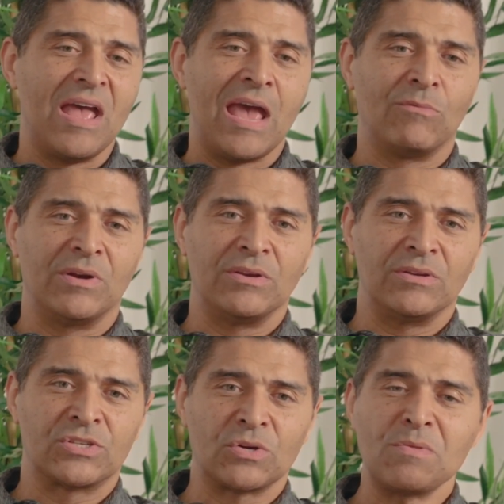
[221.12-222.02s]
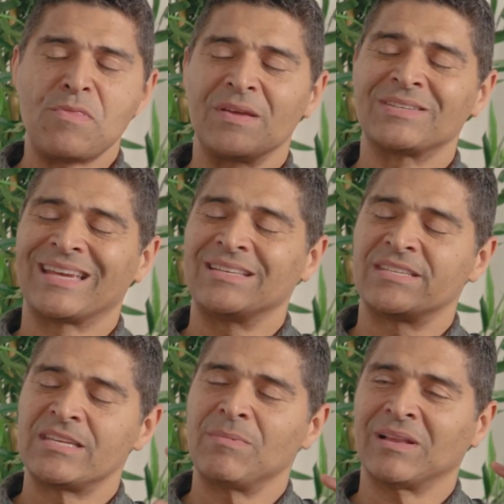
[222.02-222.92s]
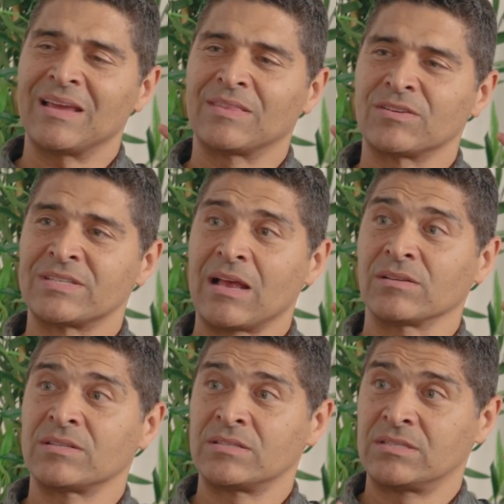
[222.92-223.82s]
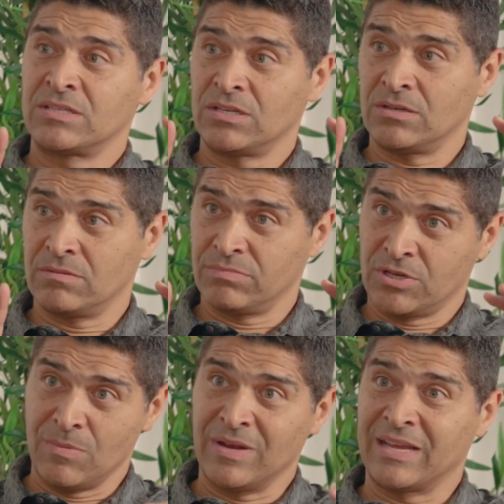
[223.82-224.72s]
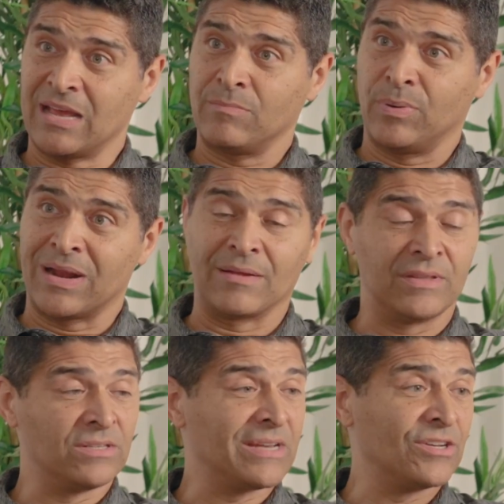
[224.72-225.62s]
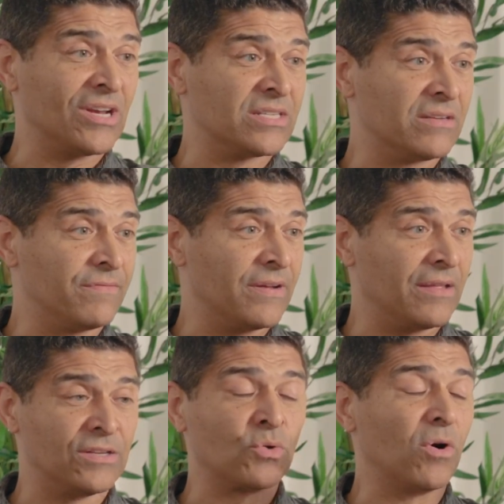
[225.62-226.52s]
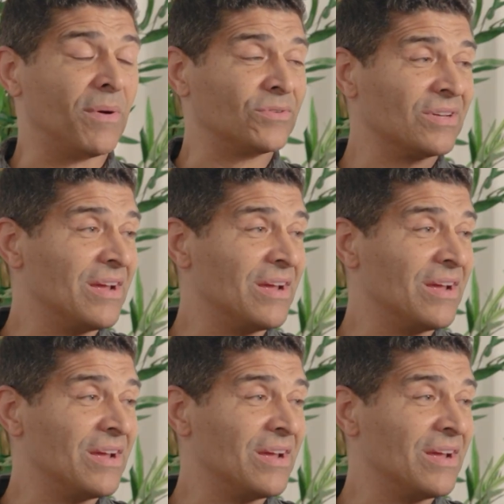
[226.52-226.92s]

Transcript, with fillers: And when you, certain things can stimulate those cells to communicate and put out these digestive uh, these hormones,